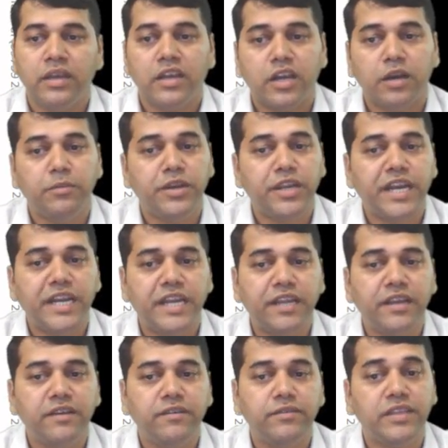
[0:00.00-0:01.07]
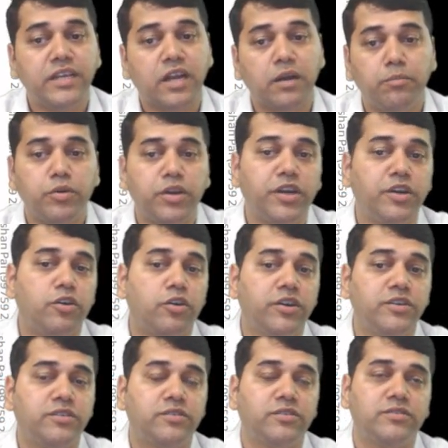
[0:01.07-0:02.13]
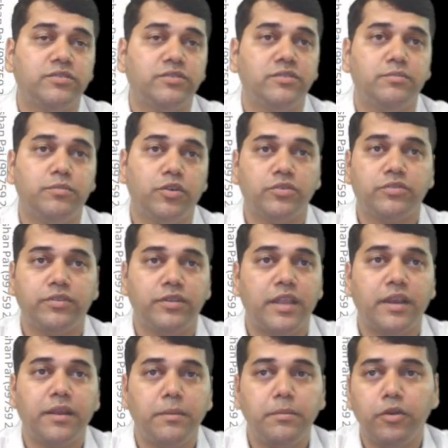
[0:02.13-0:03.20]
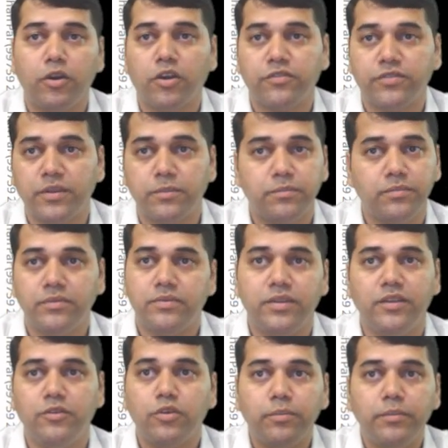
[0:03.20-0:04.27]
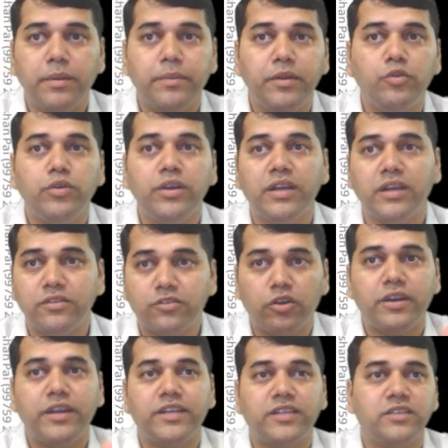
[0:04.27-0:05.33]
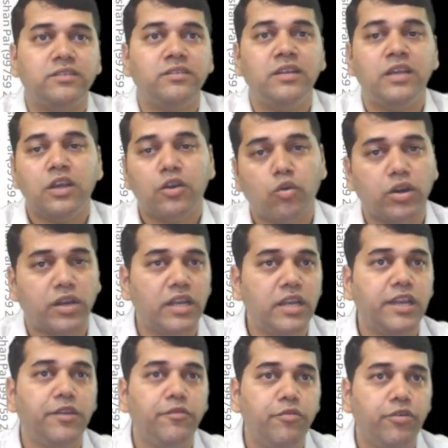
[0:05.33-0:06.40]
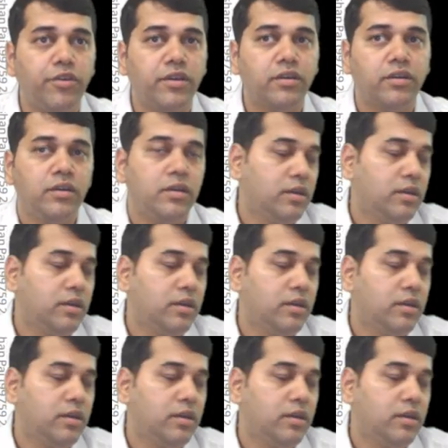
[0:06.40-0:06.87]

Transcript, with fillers: Communicating with the component auditors because there can be a lot of sub. See, you may be doing consolidation, quarterly reviewing.